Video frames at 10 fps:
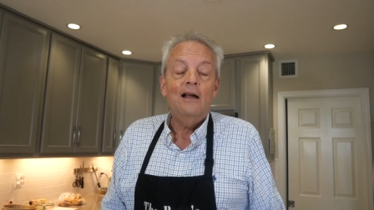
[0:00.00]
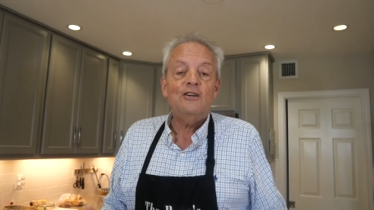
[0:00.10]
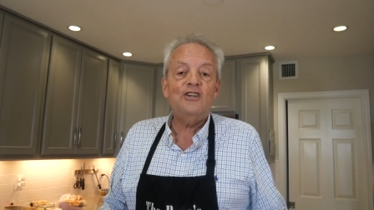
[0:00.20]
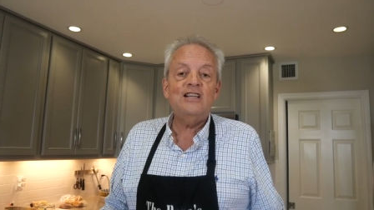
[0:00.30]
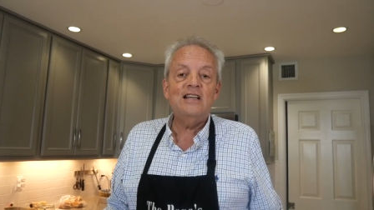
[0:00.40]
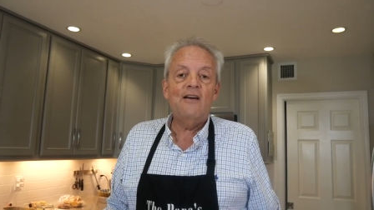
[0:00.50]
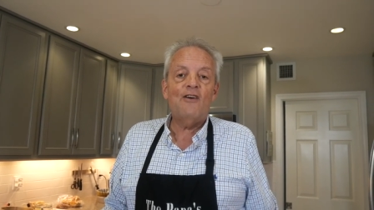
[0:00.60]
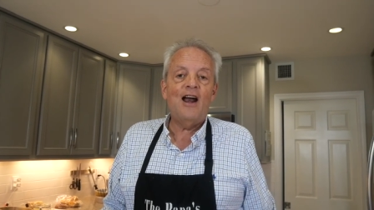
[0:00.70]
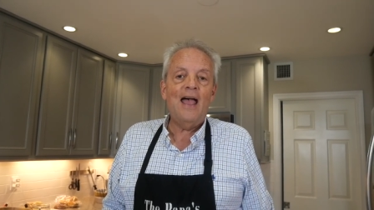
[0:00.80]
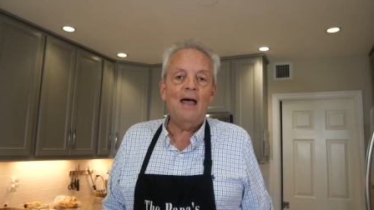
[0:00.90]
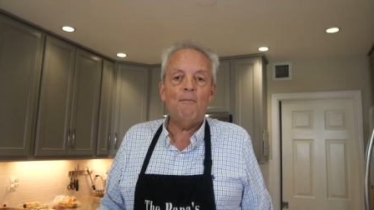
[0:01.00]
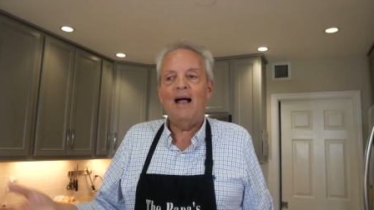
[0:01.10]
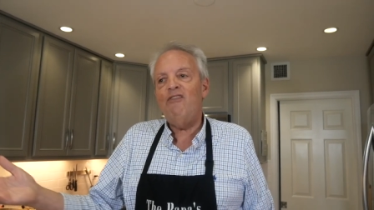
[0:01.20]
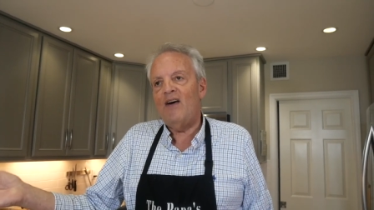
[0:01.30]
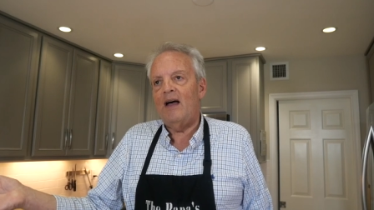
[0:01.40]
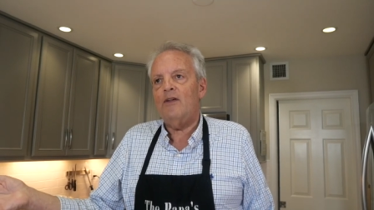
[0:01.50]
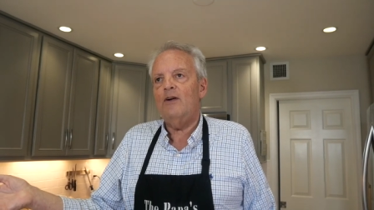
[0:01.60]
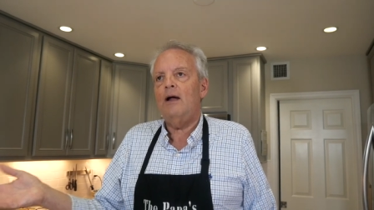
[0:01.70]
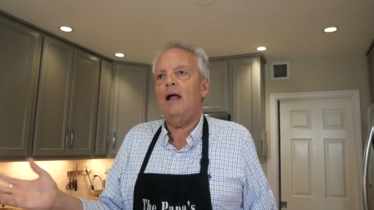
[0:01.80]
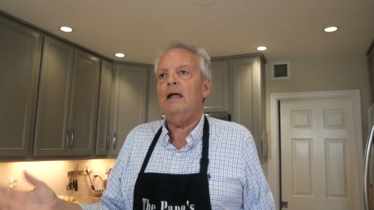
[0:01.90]
She's never had. My
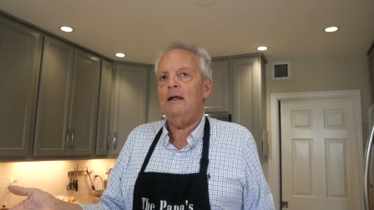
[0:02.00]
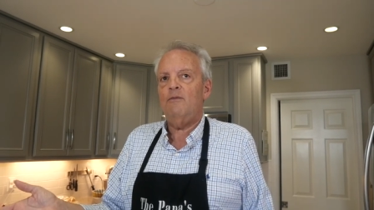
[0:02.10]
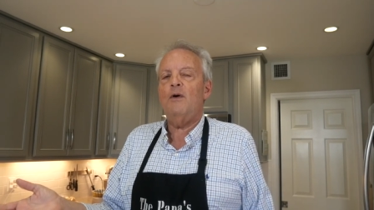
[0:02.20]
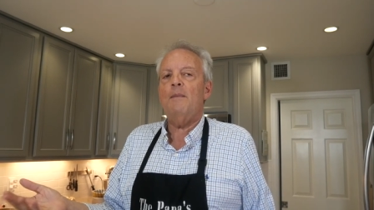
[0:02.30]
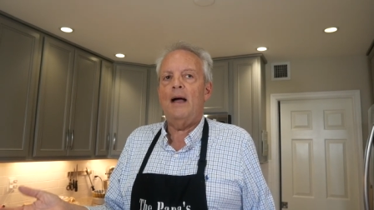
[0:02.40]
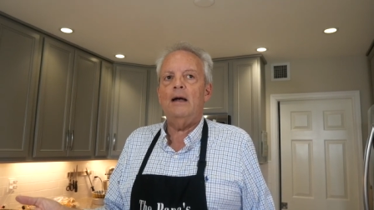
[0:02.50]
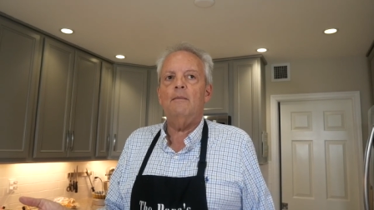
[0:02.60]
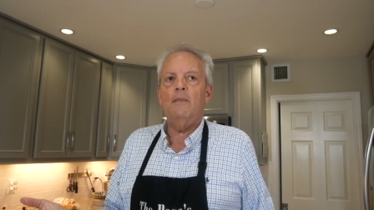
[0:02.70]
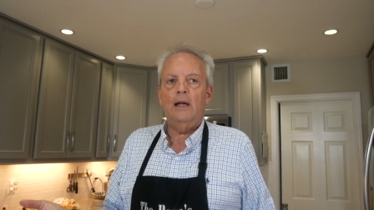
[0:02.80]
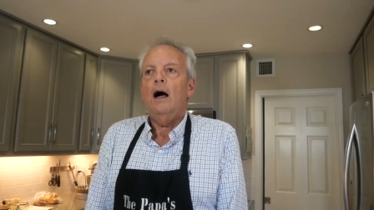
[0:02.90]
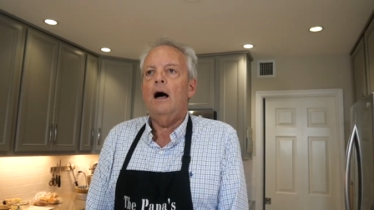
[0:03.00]
father, uh, he reminded me.